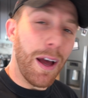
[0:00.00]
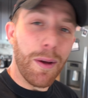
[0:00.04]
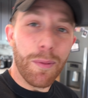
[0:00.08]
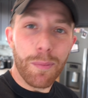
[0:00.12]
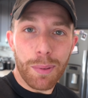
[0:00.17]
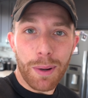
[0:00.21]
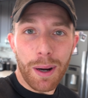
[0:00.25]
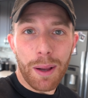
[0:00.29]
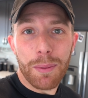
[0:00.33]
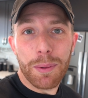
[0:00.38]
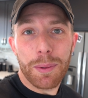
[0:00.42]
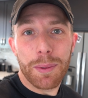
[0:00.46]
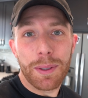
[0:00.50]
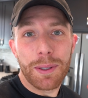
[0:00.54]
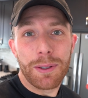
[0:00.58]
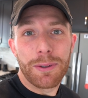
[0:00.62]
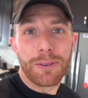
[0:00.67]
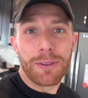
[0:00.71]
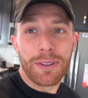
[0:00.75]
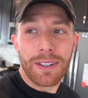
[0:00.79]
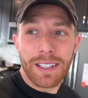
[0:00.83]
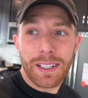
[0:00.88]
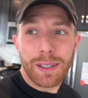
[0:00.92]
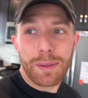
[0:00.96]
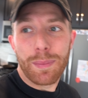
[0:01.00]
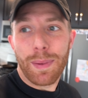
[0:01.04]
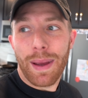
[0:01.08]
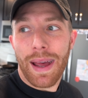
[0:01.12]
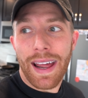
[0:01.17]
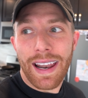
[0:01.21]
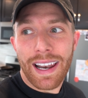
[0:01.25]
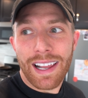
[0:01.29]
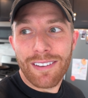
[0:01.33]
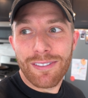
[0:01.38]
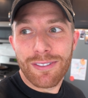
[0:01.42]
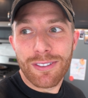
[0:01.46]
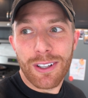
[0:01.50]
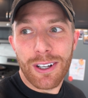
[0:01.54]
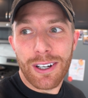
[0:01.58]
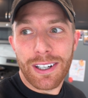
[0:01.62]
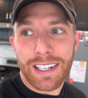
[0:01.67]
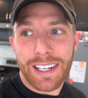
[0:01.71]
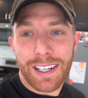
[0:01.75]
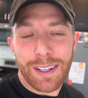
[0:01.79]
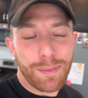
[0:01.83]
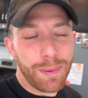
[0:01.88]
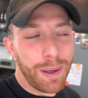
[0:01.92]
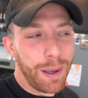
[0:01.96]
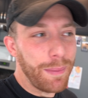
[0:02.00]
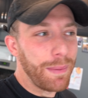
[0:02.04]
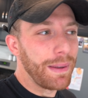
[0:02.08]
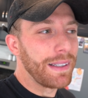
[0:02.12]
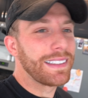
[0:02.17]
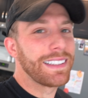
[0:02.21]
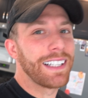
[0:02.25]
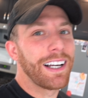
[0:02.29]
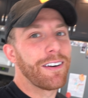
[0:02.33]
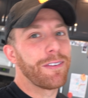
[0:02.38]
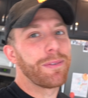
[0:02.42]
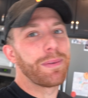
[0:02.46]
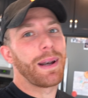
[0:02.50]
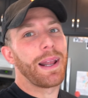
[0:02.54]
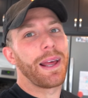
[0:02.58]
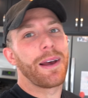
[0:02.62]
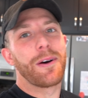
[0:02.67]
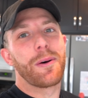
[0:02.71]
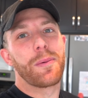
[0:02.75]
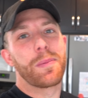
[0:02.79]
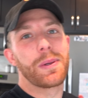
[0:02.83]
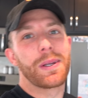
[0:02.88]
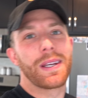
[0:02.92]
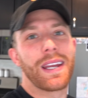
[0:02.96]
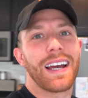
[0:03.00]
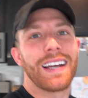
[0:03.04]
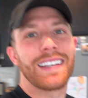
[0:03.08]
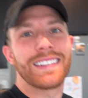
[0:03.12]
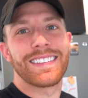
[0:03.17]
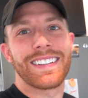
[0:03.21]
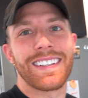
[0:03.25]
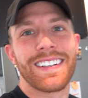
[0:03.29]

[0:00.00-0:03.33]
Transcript: I'm probably really bad at vlogging by myself, but I hope you guys